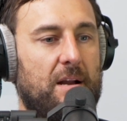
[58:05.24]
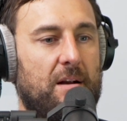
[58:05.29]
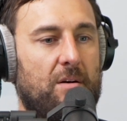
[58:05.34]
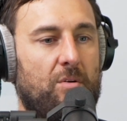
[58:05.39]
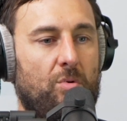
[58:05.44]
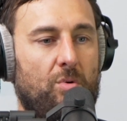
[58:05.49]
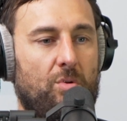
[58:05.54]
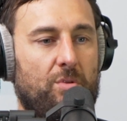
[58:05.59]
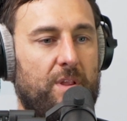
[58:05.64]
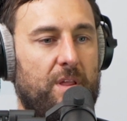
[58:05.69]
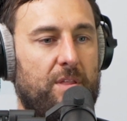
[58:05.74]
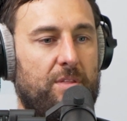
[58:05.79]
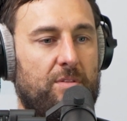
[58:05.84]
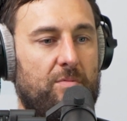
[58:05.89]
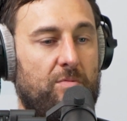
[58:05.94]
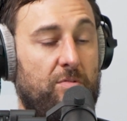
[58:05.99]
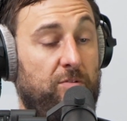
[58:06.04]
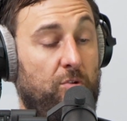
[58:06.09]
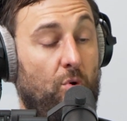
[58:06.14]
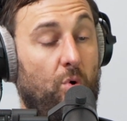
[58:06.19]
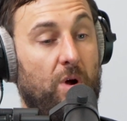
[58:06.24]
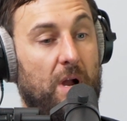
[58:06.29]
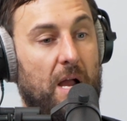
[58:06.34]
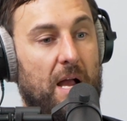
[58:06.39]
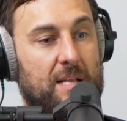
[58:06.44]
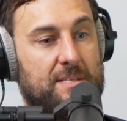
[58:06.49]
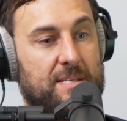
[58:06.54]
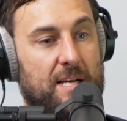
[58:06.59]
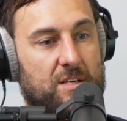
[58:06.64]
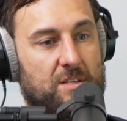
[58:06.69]
are all in their 4
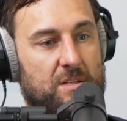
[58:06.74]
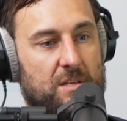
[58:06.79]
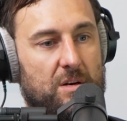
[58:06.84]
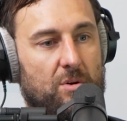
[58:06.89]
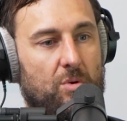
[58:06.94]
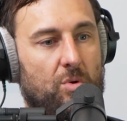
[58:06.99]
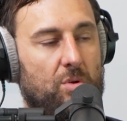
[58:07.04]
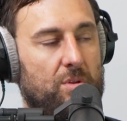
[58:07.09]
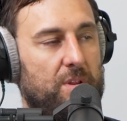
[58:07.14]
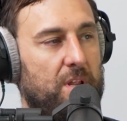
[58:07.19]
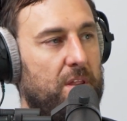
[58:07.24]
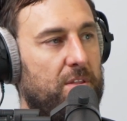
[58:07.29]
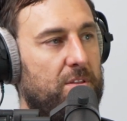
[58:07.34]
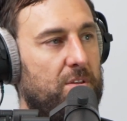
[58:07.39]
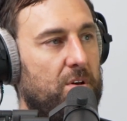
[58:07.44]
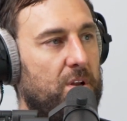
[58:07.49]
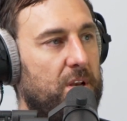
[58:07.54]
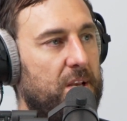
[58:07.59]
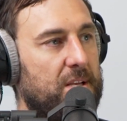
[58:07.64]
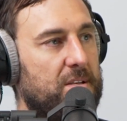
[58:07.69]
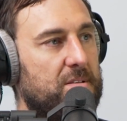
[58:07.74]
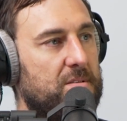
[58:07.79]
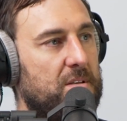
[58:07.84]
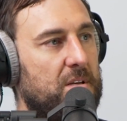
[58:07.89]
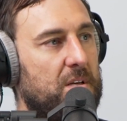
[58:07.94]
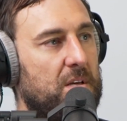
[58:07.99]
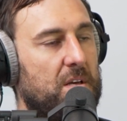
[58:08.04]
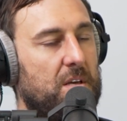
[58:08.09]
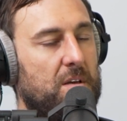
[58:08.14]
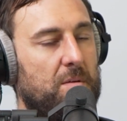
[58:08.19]
guards actually are all in their 30s,
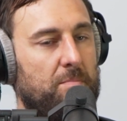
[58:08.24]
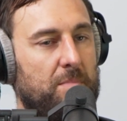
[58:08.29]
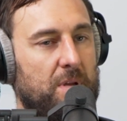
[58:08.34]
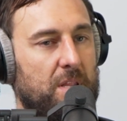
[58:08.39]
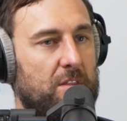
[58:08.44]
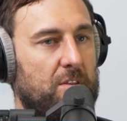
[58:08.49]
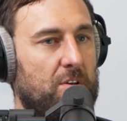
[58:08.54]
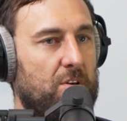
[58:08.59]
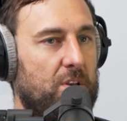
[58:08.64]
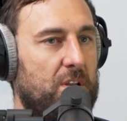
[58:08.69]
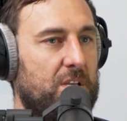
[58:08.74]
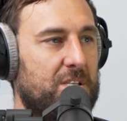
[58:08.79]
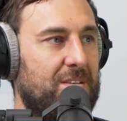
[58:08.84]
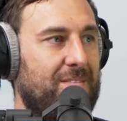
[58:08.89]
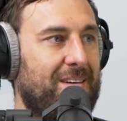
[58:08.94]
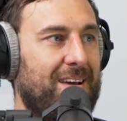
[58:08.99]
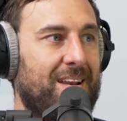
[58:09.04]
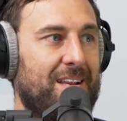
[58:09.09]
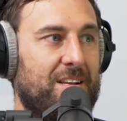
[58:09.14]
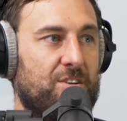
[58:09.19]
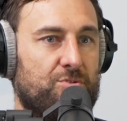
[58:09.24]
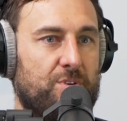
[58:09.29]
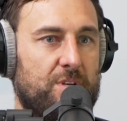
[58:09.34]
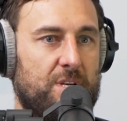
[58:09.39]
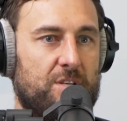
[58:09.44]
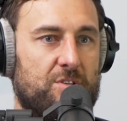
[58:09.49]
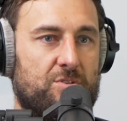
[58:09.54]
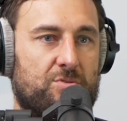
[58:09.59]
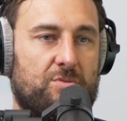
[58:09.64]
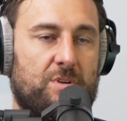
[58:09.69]
mid 30s. Have had injury
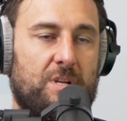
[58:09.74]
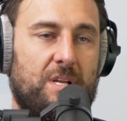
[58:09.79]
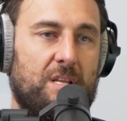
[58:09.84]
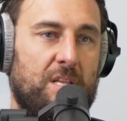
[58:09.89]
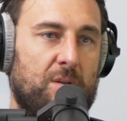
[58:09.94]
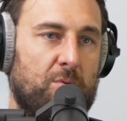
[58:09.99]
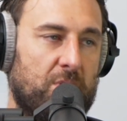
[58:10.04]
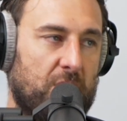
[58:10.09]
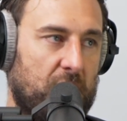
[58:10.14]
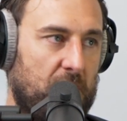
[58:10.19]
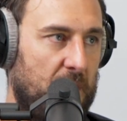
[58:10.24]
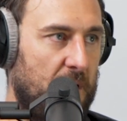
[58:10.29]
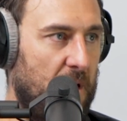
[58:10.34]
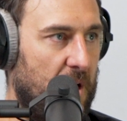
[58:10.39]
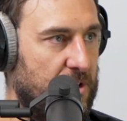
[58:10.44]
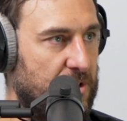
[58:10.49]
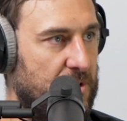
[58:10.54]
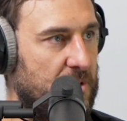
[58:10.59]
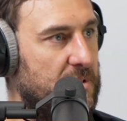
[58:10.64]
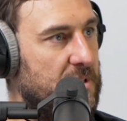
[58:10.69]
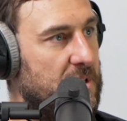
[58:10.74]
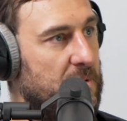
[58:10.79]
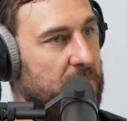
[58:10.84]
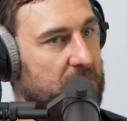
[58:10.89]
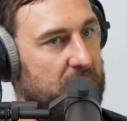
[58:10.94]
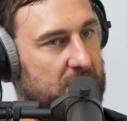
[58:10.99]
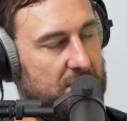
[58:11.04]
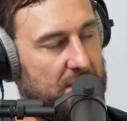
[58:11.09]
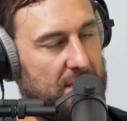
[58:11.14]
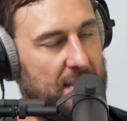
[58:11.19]
history. Illy with the concussions, he
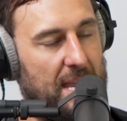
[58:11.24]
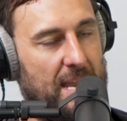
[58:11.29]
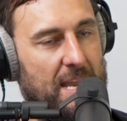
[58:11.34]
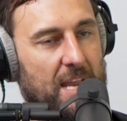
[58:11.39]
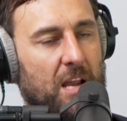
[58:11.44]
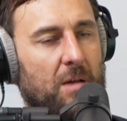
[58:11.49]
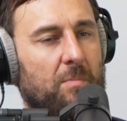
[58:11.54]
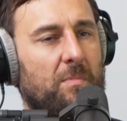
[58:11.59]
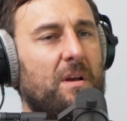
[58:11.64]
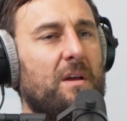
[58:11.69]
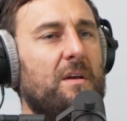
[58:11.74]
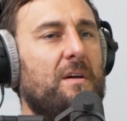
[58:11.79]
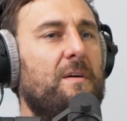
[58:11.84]
misses a game.